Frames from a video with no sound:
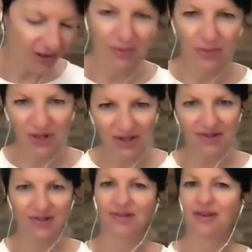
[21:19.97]
and
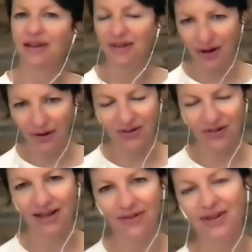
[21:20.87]
peace and you know this
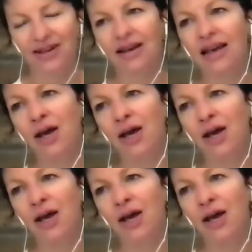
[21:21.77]
kind of thing